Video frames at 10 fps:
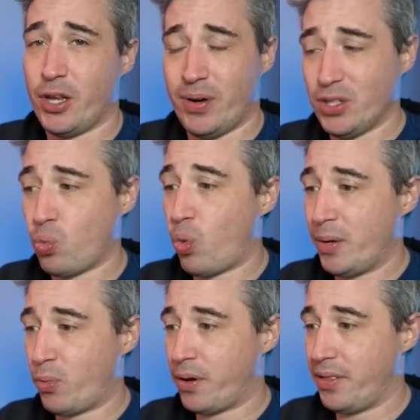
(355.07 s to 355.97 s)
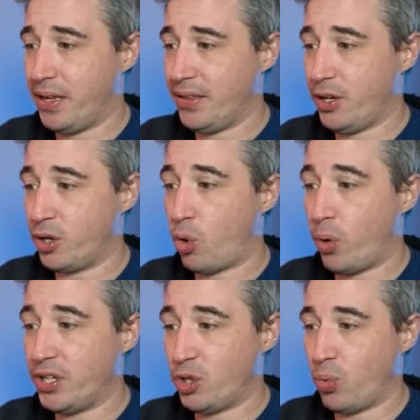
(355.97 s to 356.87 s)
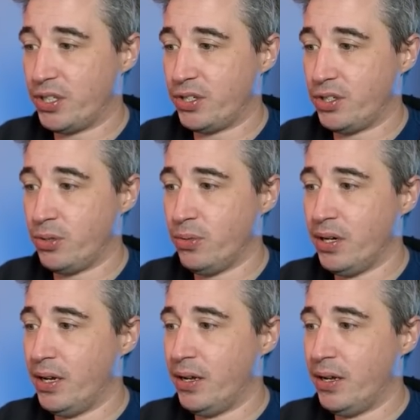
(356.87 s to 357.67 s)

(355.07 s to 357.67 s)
there is one more thing that you're going to want to do.